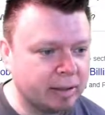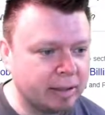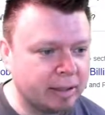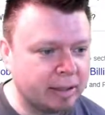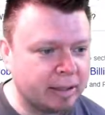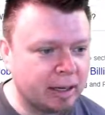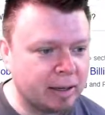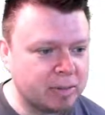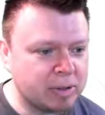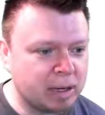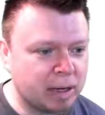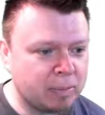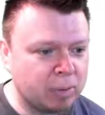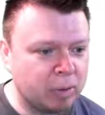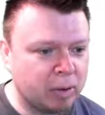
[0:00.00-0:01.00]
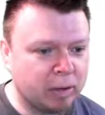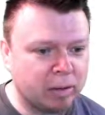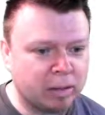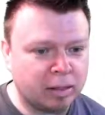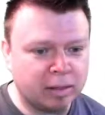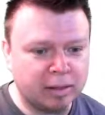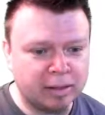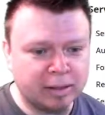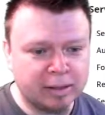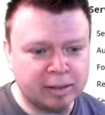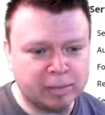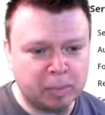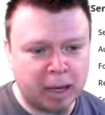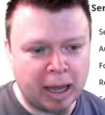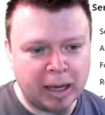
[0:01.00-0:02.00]
it comes up with this
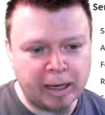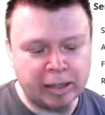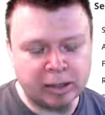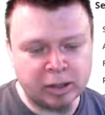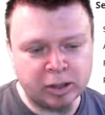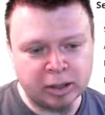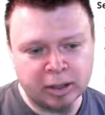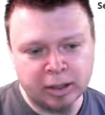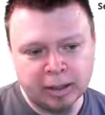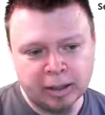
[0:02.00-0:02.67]
page